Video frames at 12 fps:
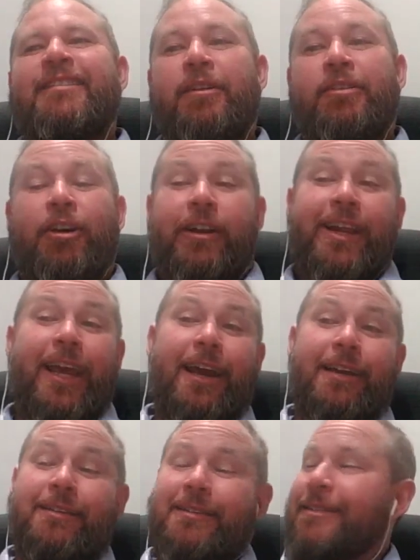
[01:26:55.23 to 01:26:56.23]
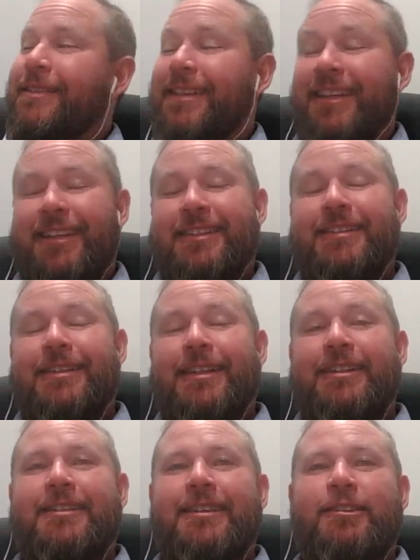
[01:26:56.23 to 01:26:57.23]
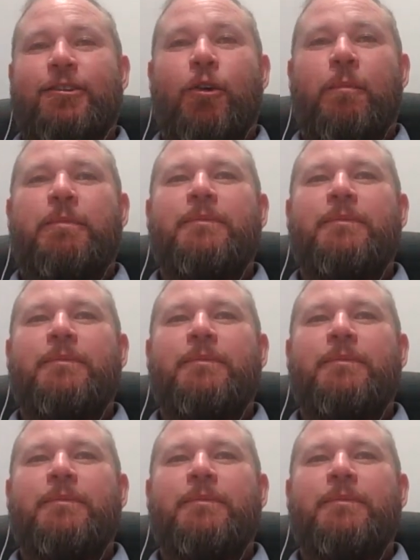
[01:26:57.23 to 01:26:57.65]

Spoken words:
Well, not yet. Let's hope.